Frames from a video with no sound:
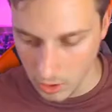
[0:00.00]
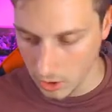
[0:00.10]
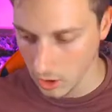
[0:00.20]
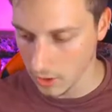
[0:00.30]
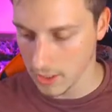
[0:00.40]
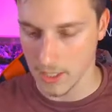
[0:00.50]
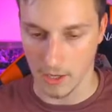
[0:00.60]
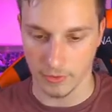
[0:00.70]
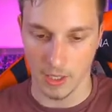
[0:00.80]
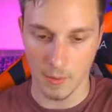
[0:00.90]

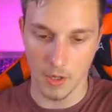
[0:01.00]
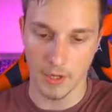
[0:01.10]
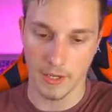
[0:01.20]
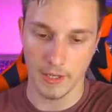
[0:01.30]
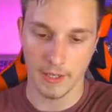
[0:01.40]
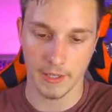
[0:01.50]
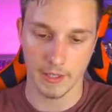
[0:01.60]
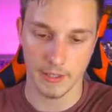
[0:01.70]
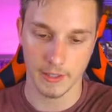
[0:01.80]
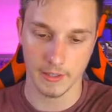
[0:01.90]
YugiStuff, come on.
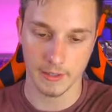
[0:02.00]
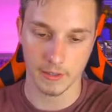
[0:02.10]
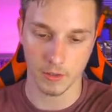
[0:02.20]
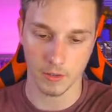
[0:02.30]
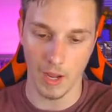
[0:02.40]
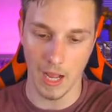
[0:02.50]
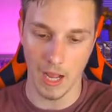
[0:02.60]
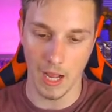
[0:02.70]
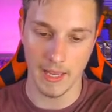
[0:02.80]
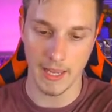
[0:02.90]
Wow,
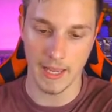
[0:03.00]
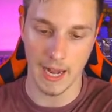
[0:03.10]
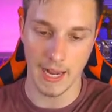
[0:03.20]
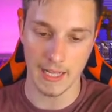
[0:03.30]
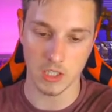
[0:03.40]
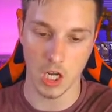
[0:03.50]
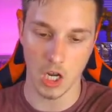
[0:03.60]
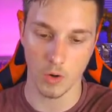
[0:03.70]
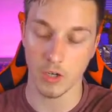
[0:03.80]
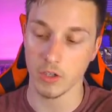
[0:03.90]
I'm here. Let's go.
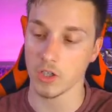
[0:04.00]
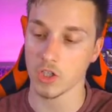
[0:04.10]
Union